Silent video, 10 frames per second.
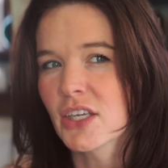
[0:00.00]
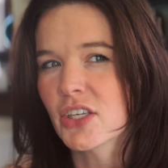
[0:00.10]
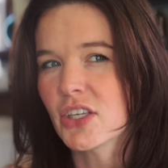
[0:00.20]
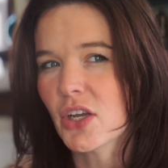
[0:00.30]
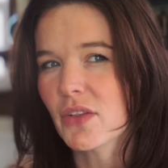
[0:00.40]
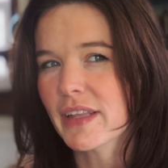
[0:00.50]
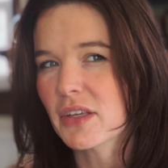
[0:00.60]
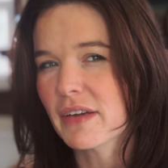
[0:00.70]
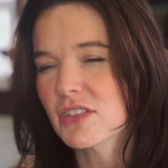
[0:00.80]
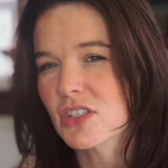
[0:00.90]
You know, like you
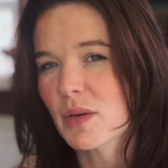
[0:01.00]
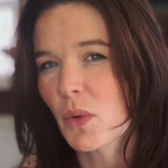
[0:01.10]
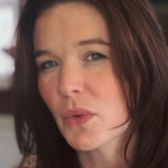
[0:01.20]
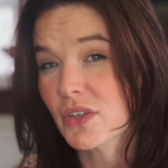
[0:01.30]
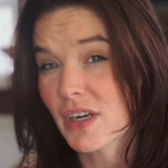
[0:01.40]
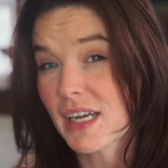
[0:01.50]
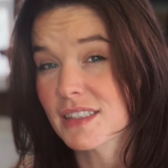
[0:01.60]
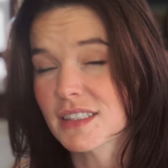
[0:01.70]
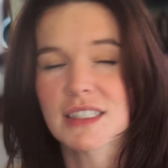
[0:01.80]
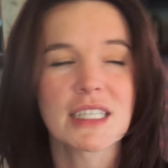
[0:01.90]
have to start mowing the grass
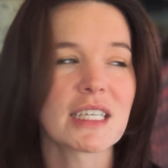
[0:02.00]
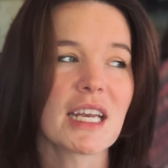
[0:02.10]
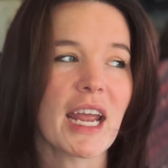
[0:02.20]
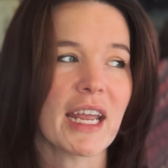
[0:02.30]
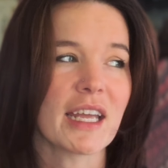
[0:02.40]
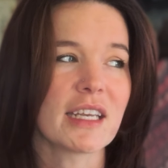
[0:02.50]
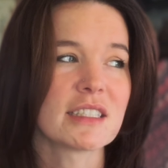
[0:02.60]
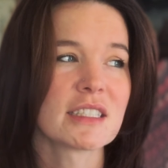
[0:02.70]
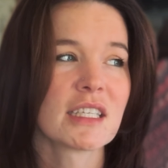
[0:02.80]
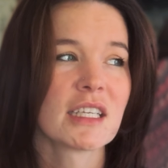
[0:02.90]
again, and
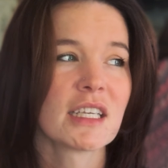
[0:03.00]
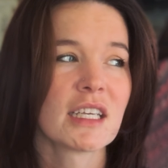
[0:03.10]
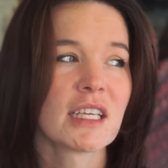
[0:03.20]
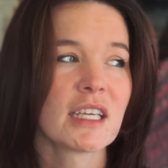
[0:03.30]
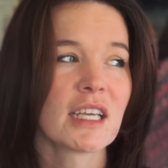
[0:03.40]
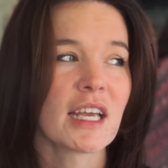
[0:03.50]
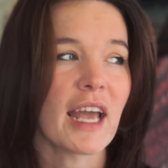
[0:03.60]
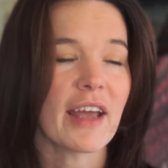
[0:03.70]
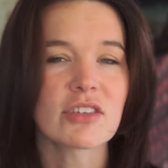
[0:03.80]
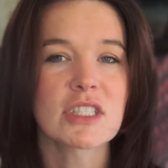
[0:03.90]

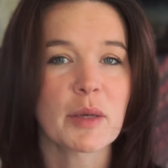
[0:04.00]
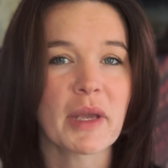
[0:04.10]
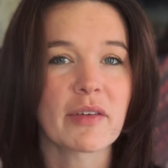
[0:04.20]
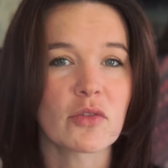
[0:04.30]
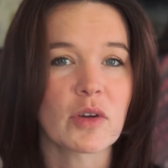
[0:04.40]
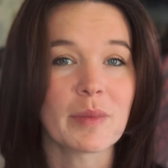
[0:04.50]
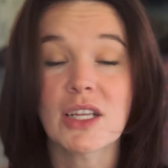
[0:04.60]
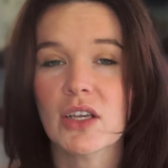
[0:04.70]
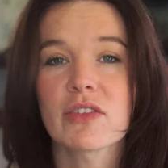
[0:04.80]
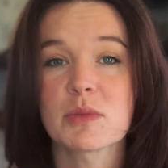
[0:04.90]
every time you have a free minute you
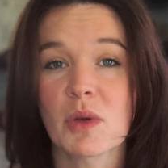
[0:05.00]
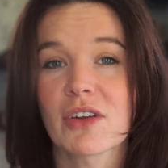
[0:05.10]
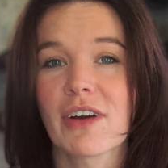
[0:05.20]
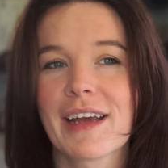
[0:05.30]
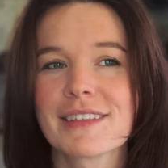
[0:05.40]
have to mow the grass.